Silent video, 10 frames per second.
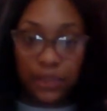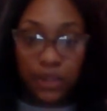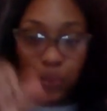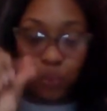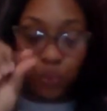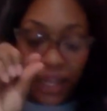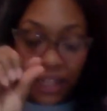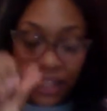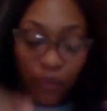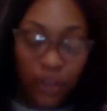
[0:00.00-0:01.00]
So it's
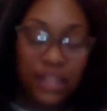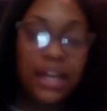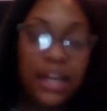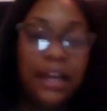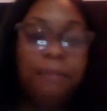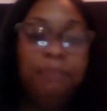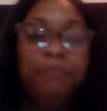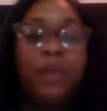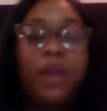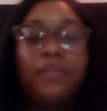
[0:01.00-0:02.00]
really, really tiny.
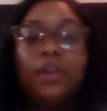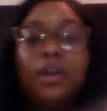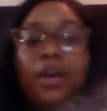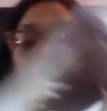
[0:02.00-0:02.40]
If you look on